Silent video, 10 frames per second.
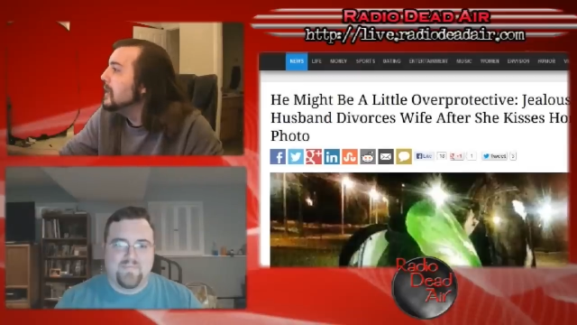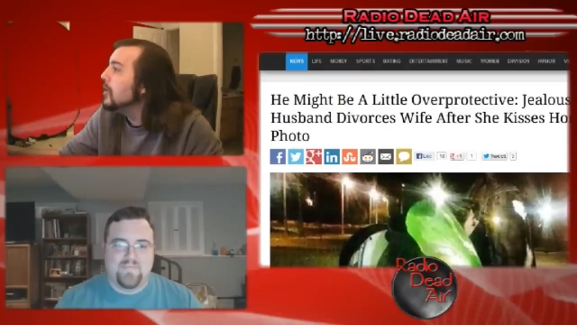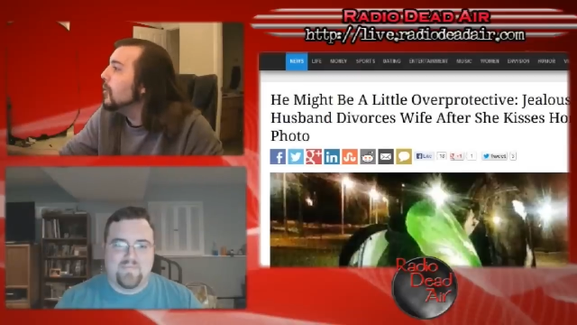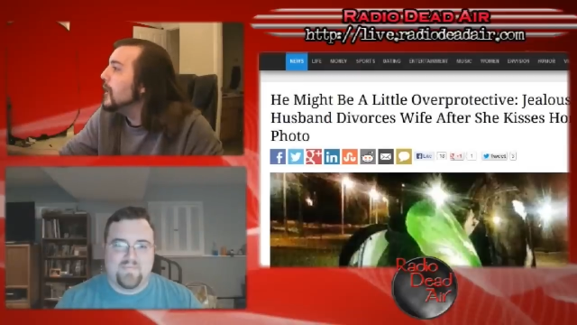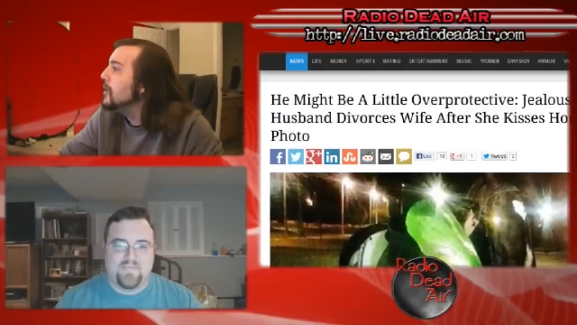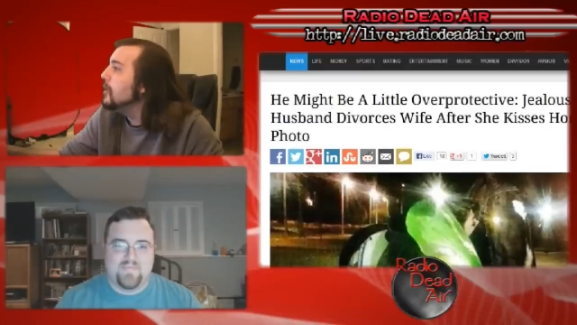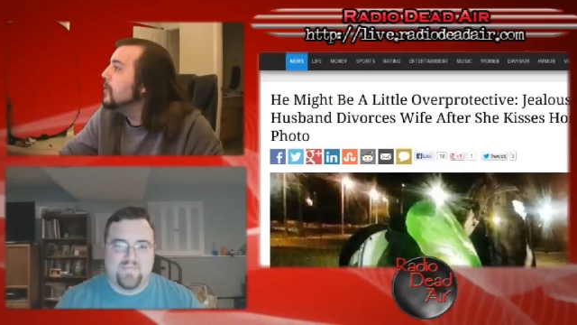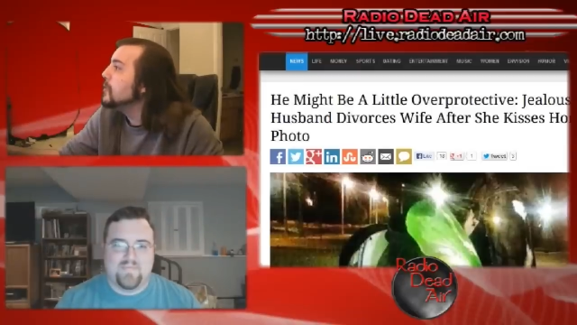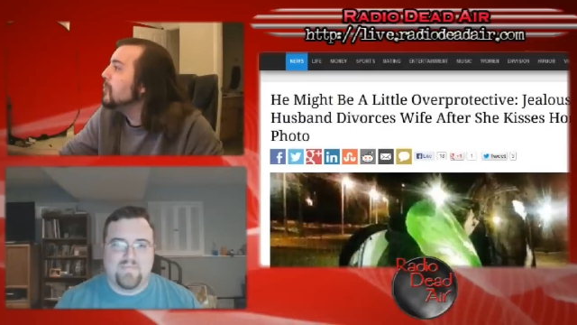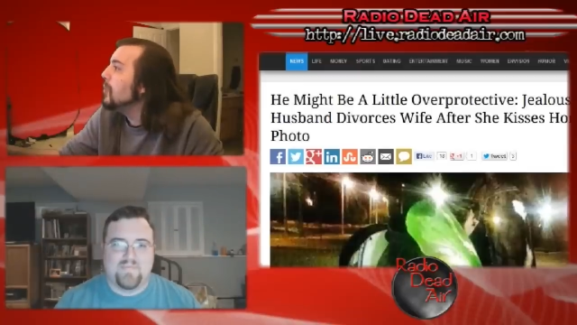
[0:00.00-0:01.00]
Speaker 1: Kuwait
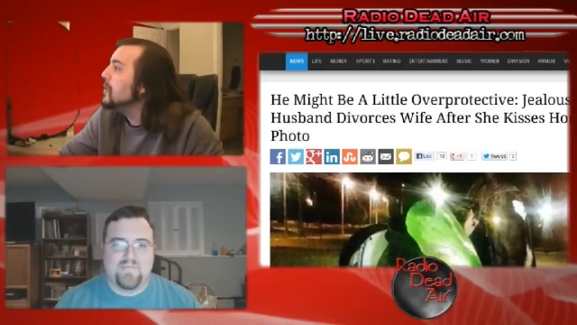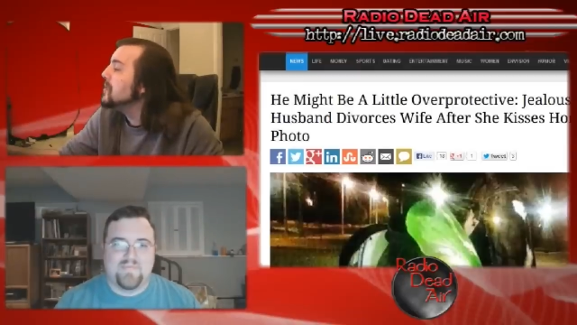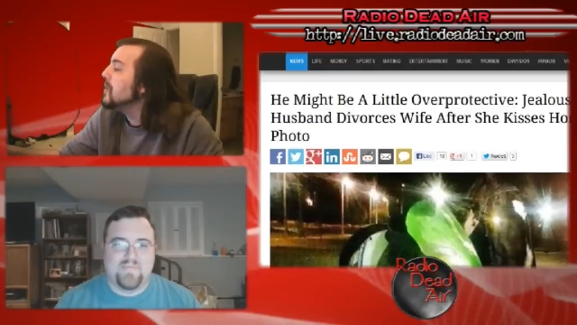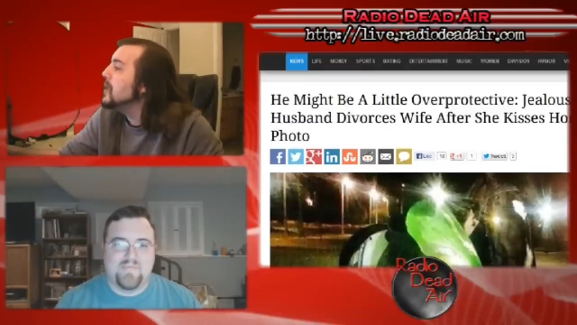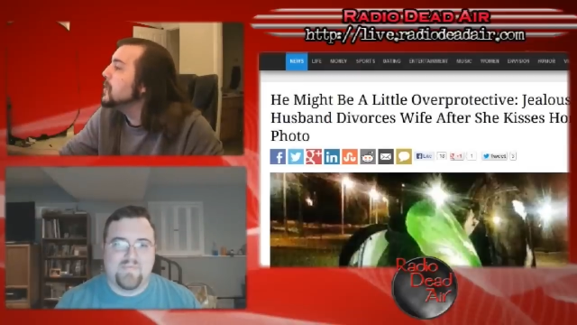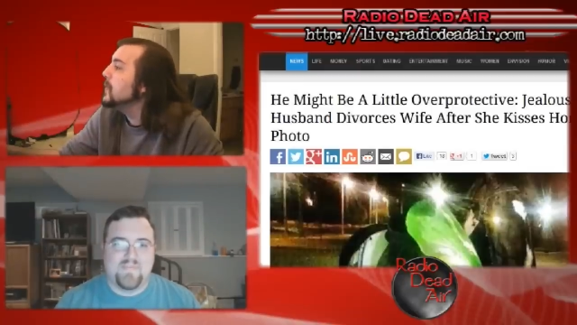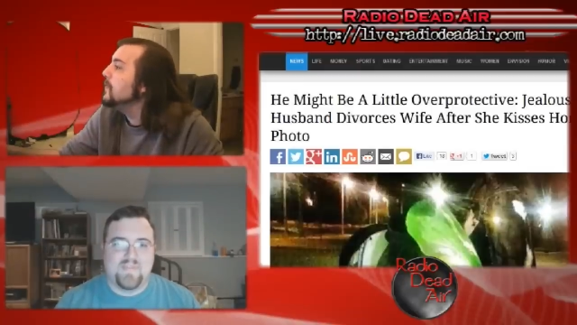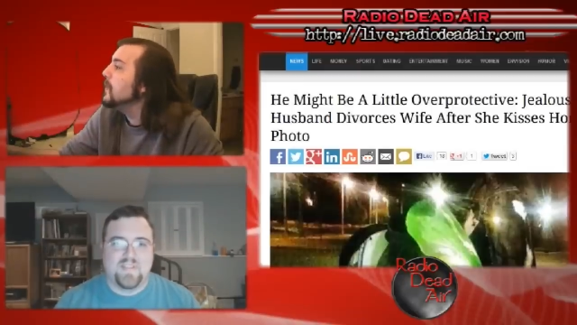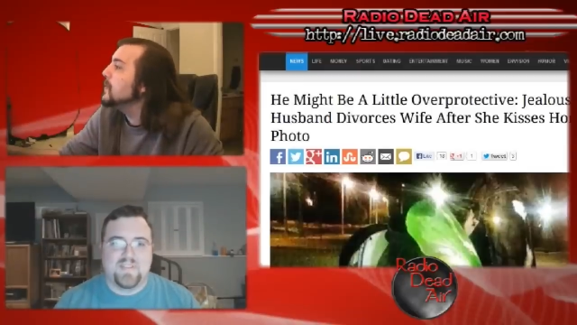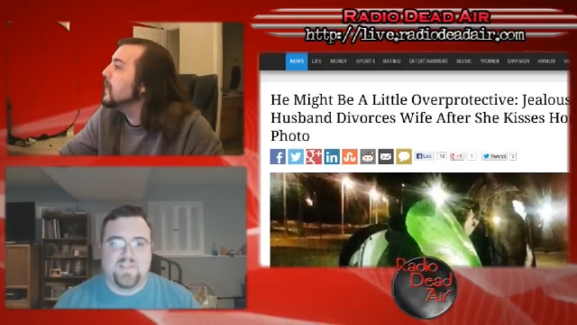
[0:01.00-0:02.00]
News reports her husband
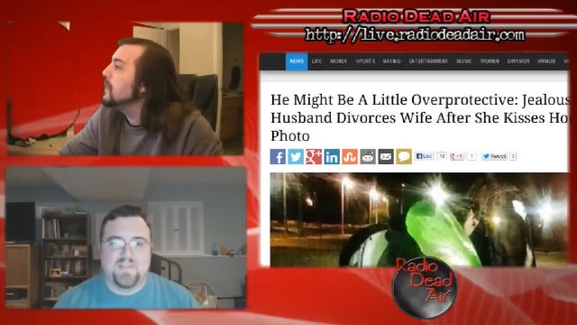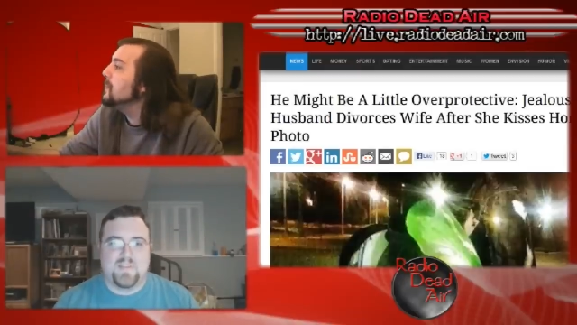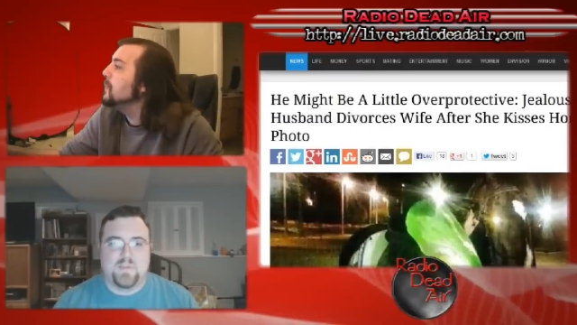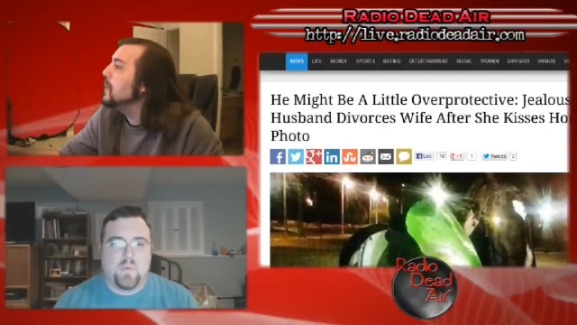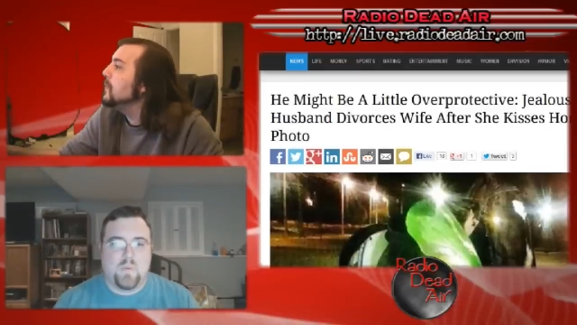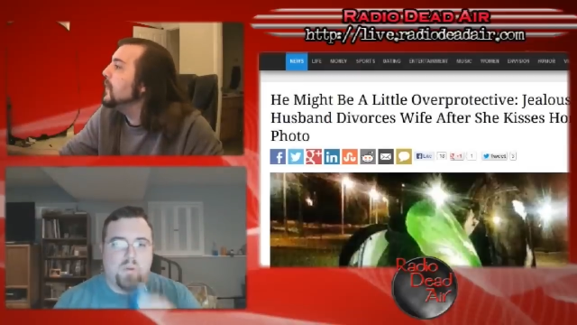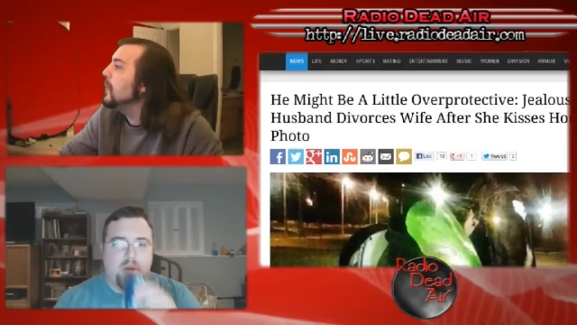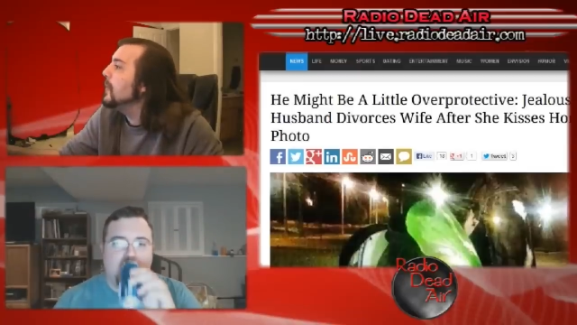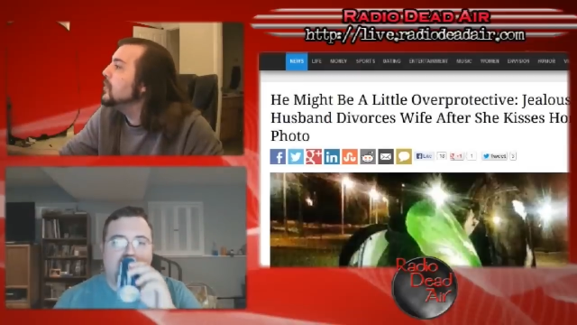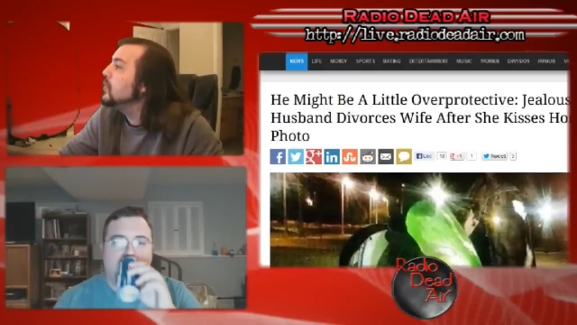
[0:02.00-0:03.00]
first saw the
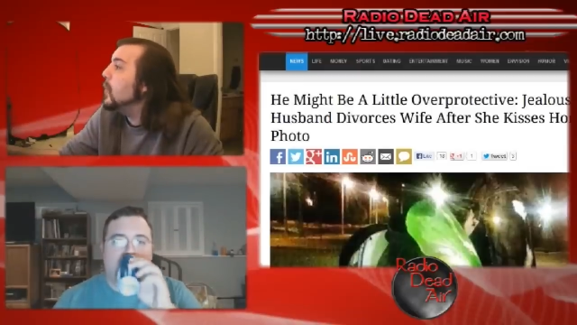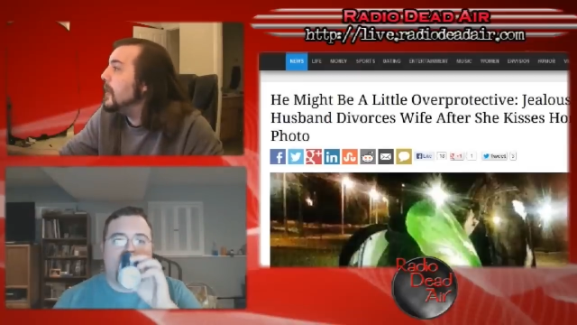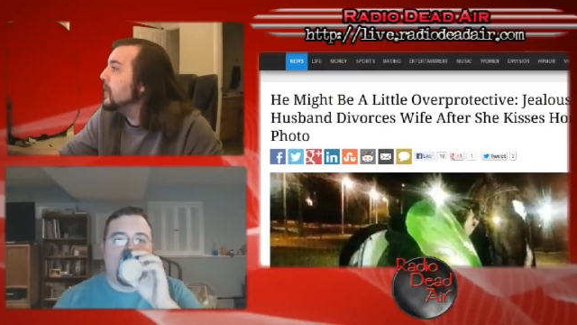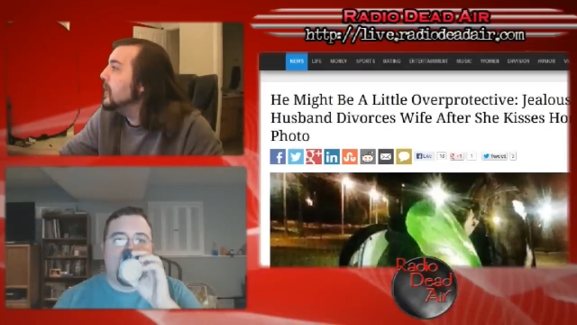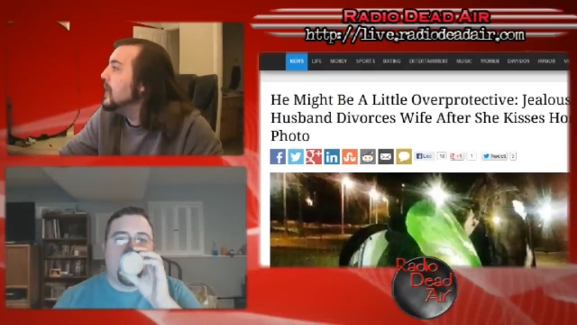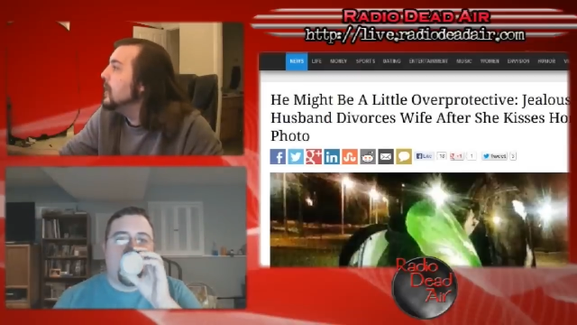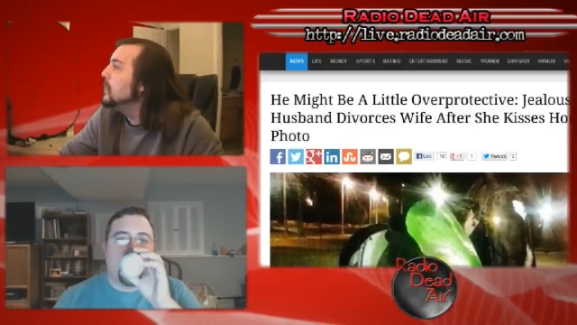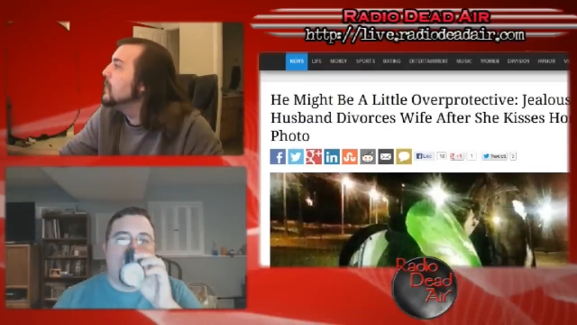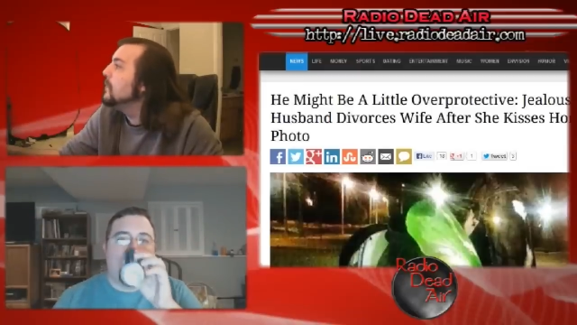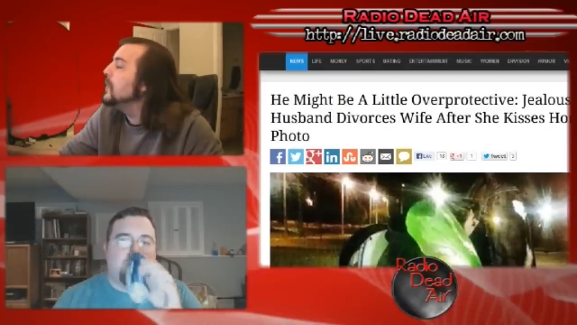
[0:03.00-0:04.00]
photo on Twitter,
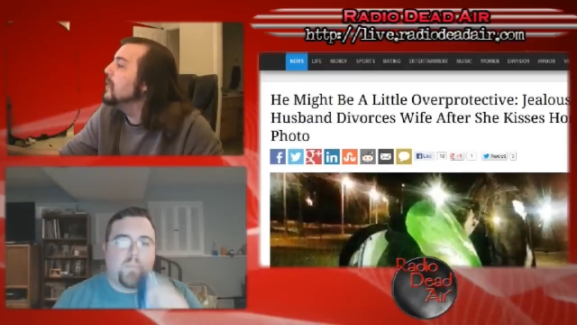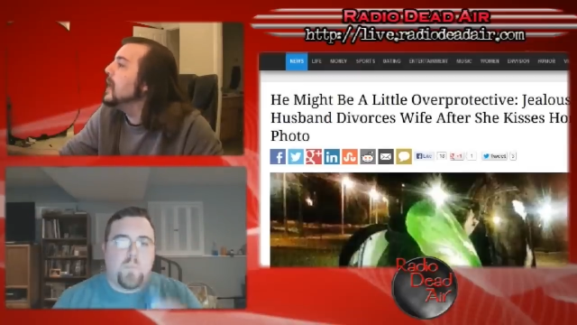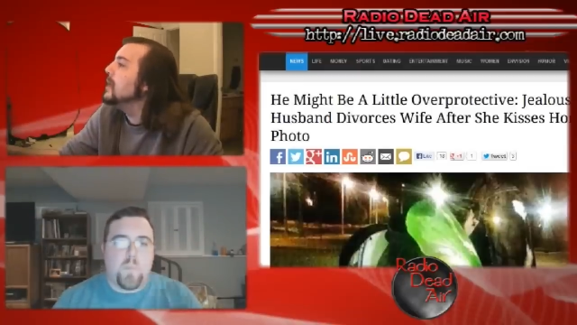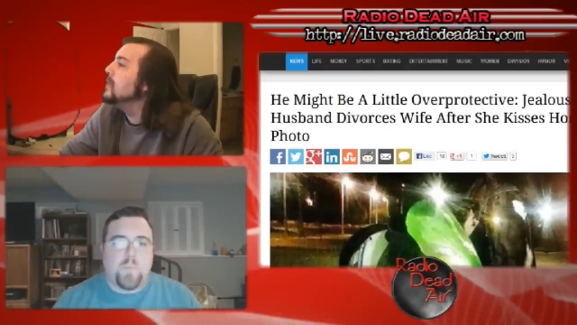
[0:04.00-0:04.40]
was infuriated